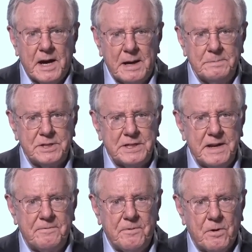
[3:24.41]
I'm
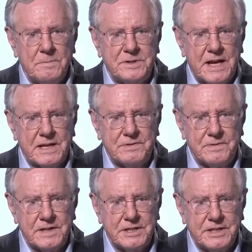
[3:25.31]
Steve Forbes. Thanks
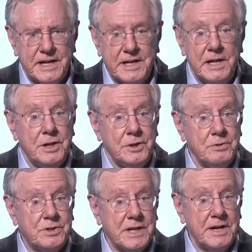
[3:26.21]
for listening.
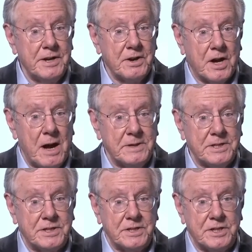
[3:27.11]
Do send in your
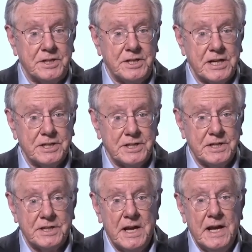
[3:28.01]
comments and
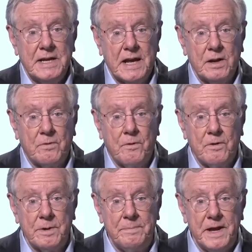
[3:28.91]
suggestions. I look
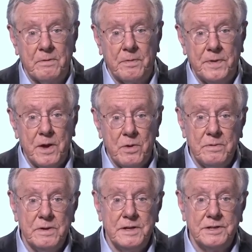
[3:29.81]
forward to being with
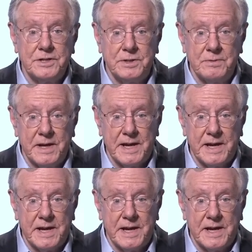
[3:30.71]
you soon